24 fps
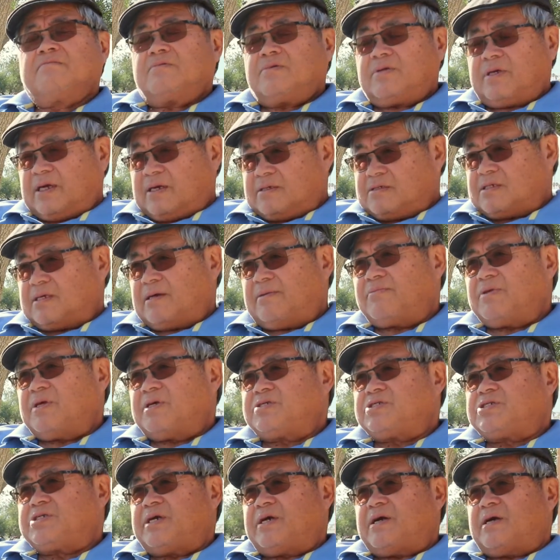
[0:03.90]
Yes, I'm the
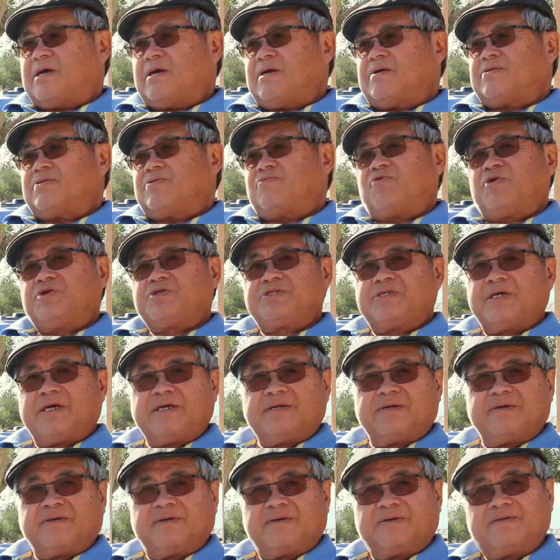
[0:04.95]
chair, the
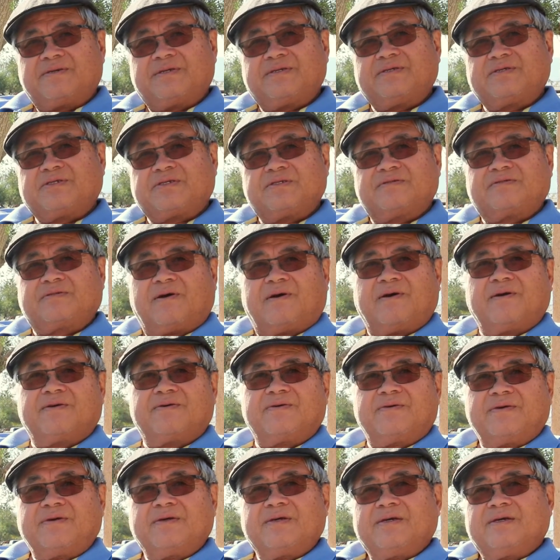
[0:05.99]
originator,
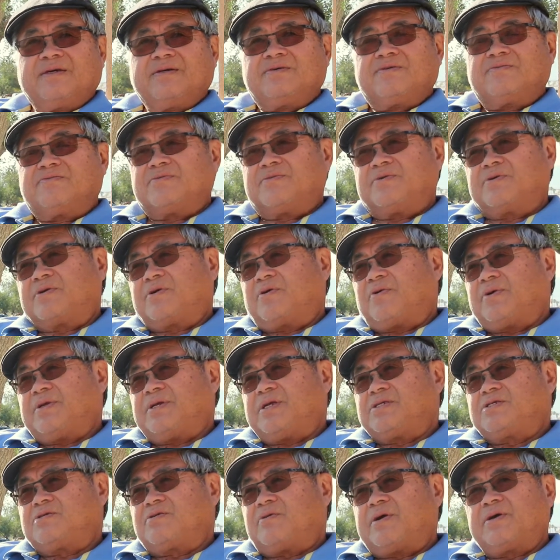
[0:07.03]
starter. We're going
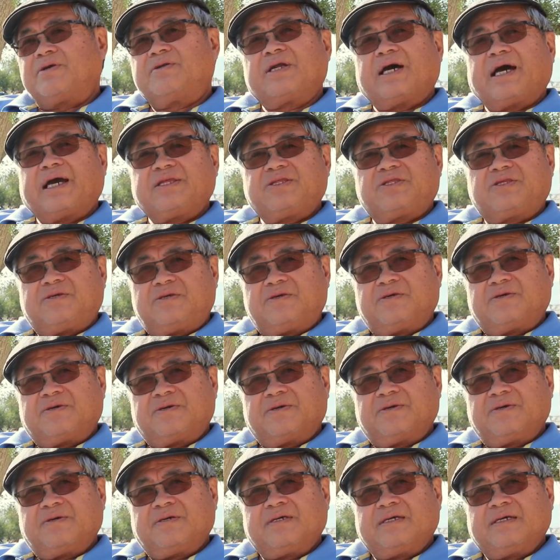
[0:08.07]
into our 9th
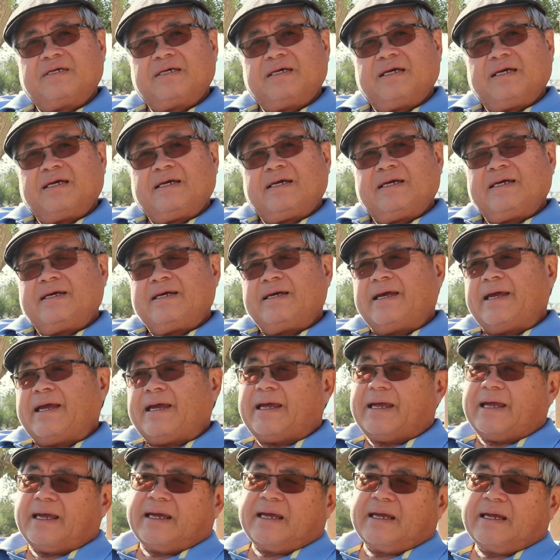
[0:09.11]
year,
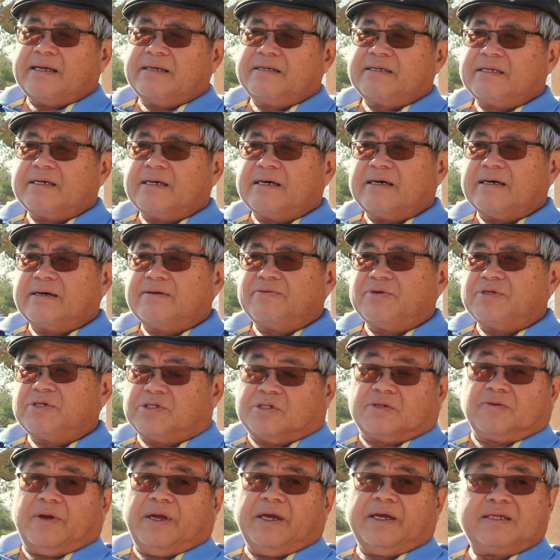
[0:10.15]
and which is
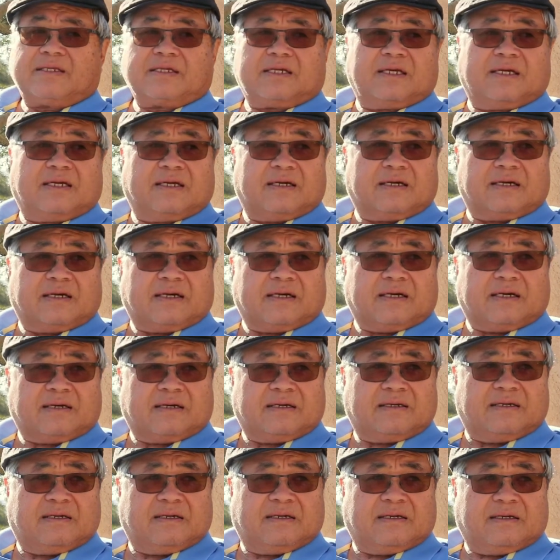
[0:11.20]
great.
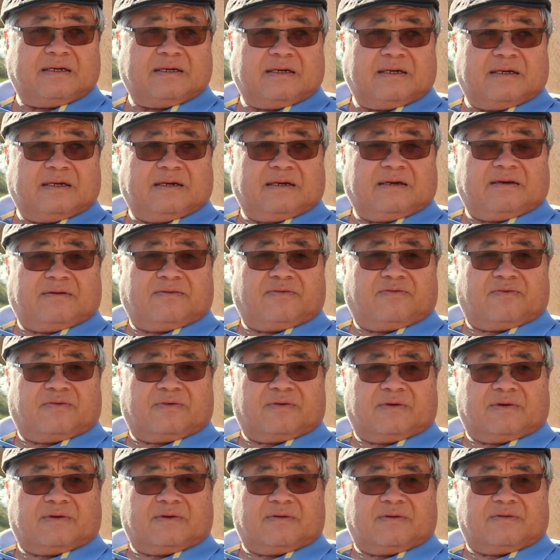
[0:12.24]

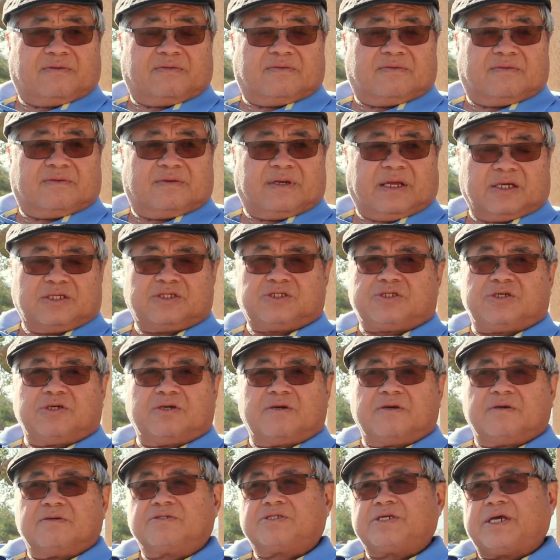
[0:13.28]
We're next
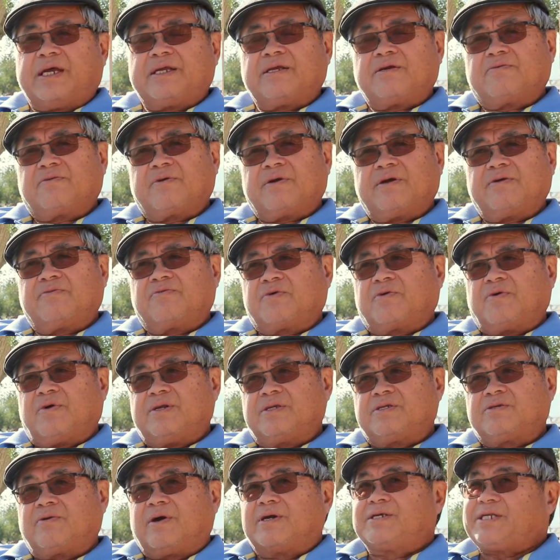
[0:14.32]
year, January, we're
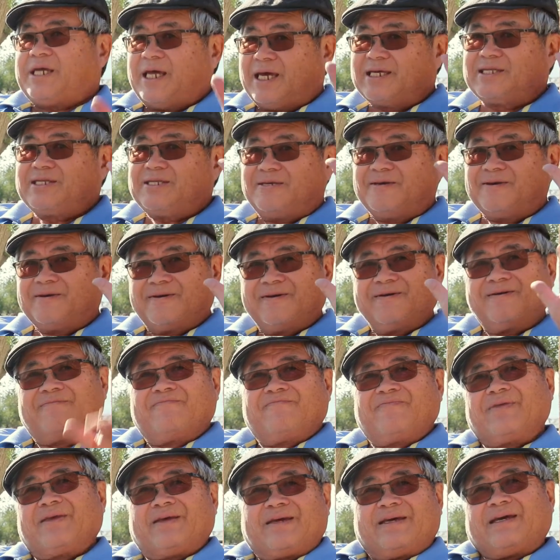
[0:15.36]
going to our 10th year,
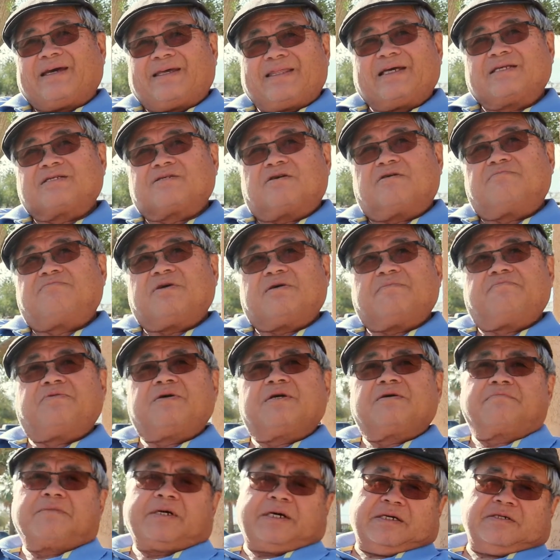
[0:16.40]
and that's going to be a
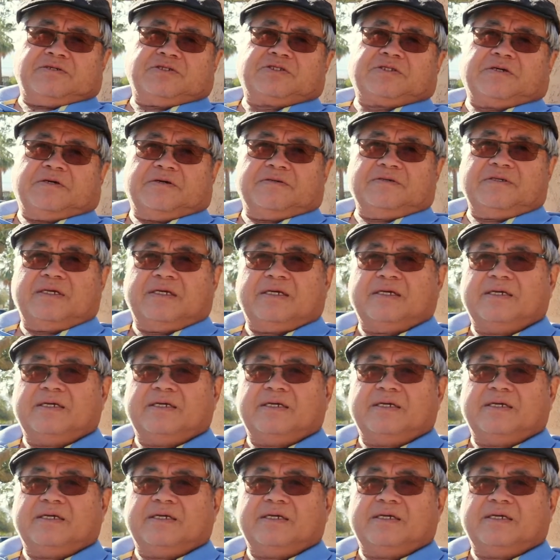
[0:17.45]
big milestone.